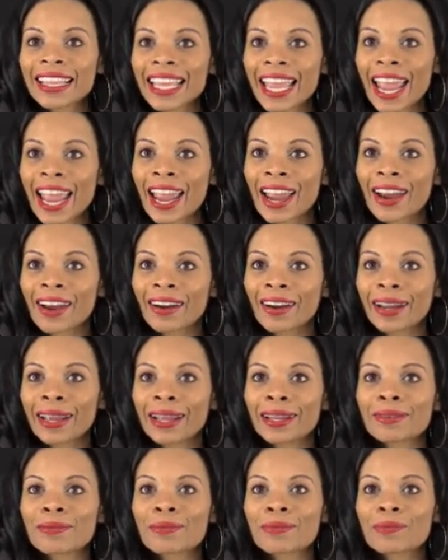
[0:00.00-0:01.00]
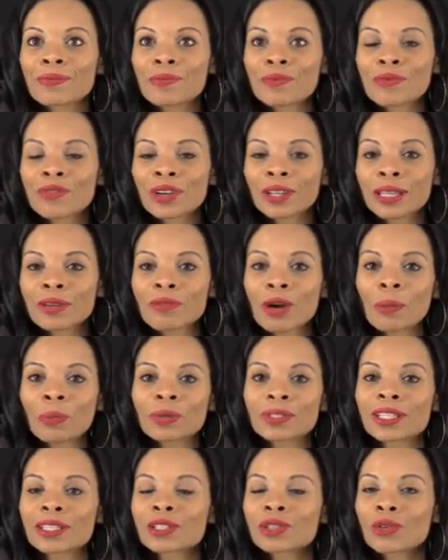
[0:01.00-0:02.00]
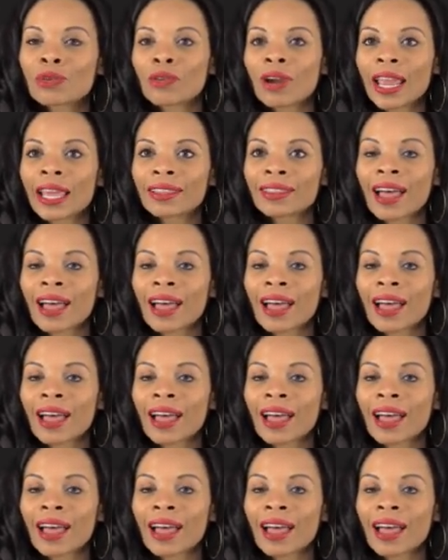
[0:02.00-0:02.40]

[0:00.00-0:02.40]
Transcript: the air. It really represents great